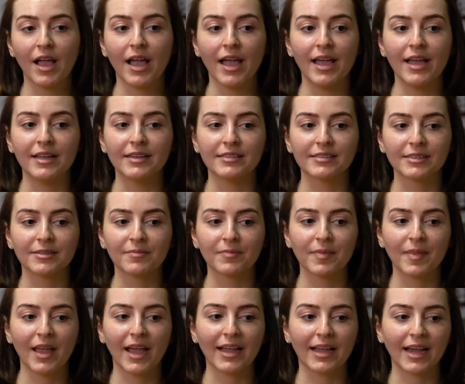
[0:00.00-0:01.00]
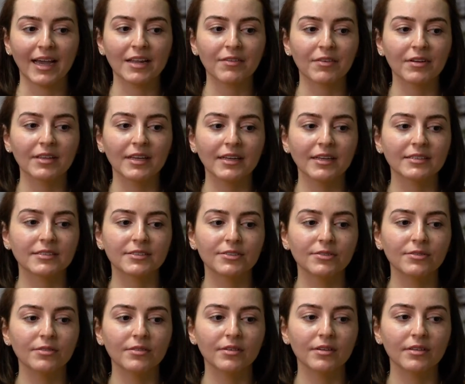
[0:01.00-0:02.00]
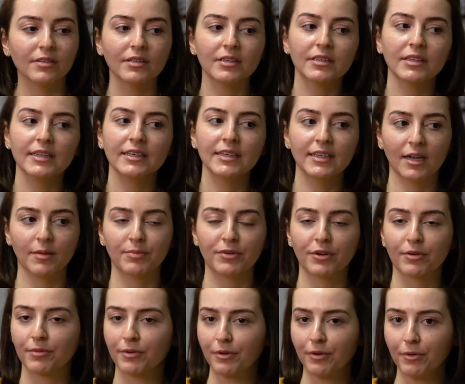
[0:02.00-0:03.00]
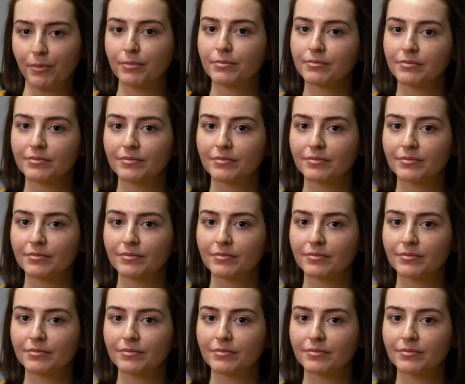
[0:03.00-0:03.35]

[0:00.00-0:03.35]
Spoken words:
And I kind of relate it to cleaning up your room.